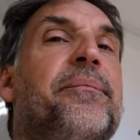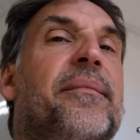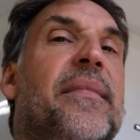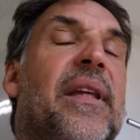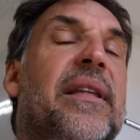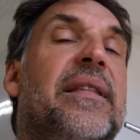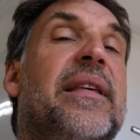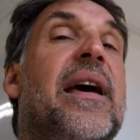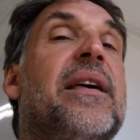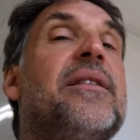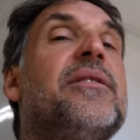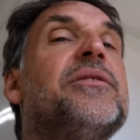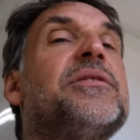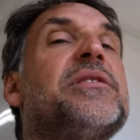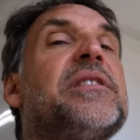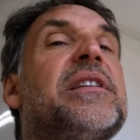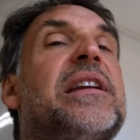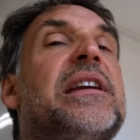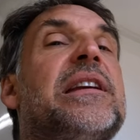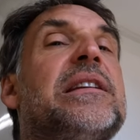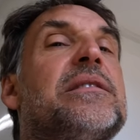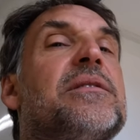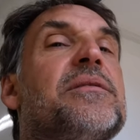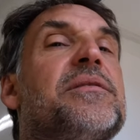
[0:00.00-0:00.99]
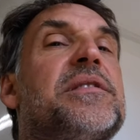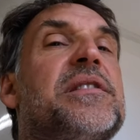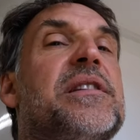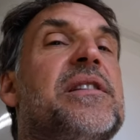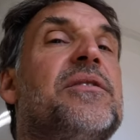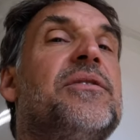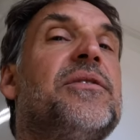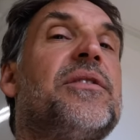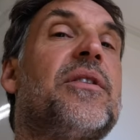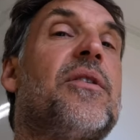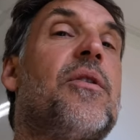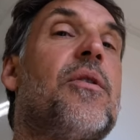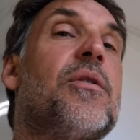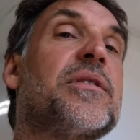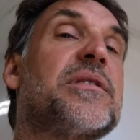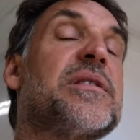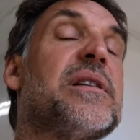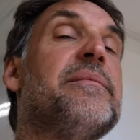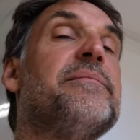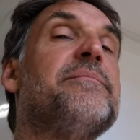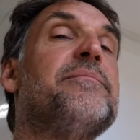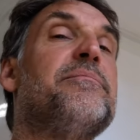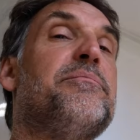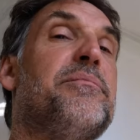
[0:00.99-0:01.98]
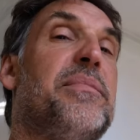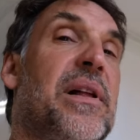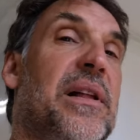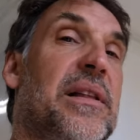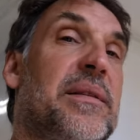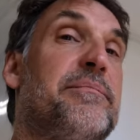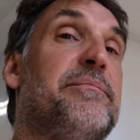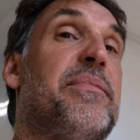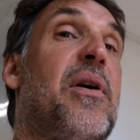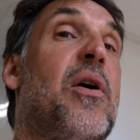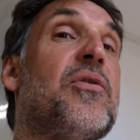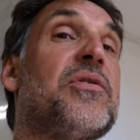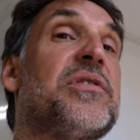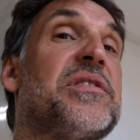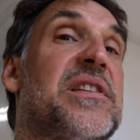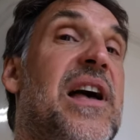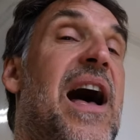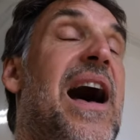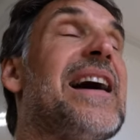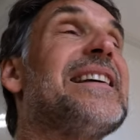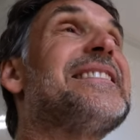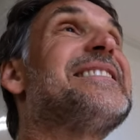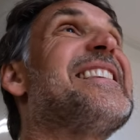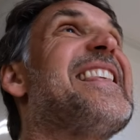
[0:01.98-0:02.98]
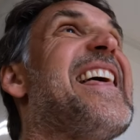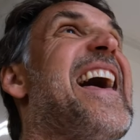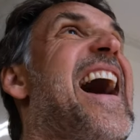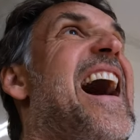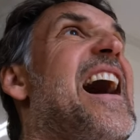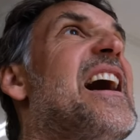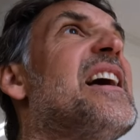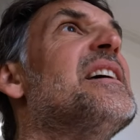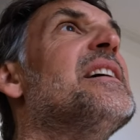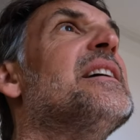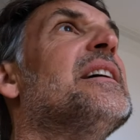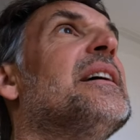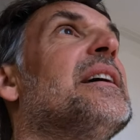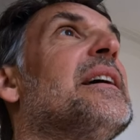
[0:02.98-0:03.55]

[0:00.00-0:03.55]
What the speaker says: Then there's adhesive sealant, of course, on both sides of that.